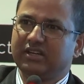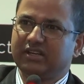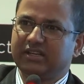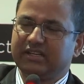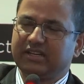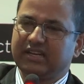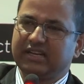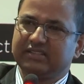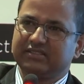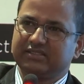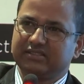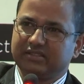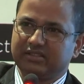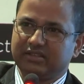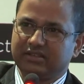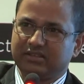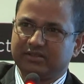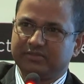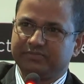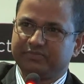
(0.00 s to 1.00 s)
It has
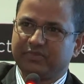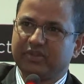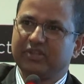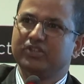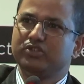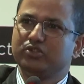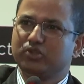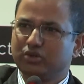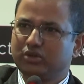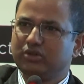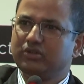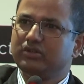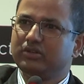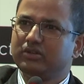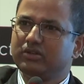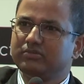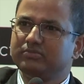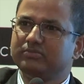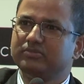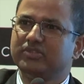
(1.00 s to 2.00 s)
issued
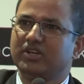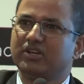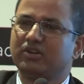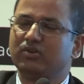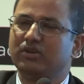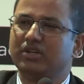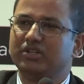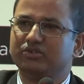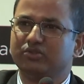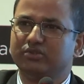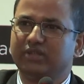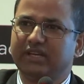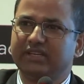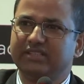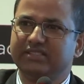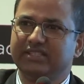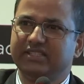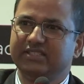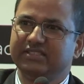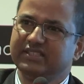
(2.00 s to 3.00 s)
circulars to the
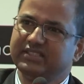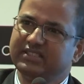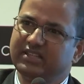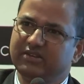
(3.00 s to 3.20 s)
exchanges.